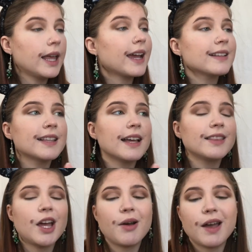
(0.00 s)
Like I
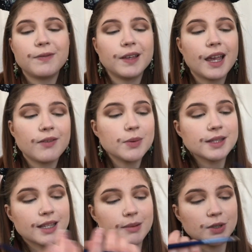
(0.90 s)
said though, I feel like
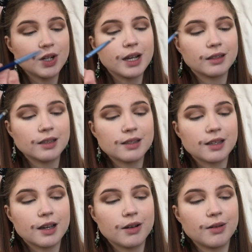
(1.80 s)
everyone's gonna be drunk,
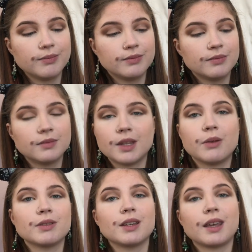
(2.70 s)
so no
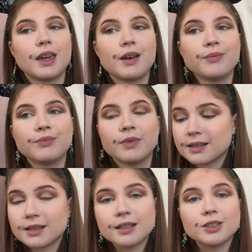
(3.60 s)
one's gonna care.
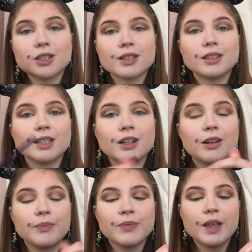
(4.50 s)
This is just a
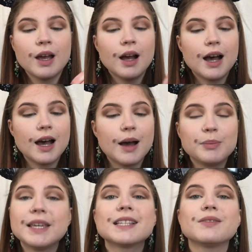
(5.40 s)
little
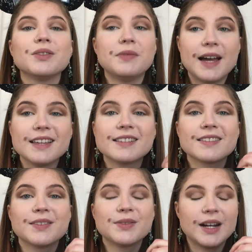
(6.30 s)
piece of
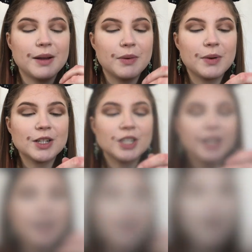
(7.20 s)
advice for anyone
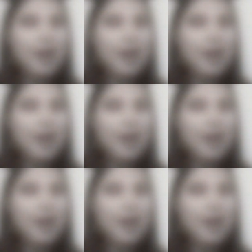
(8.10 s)
watching.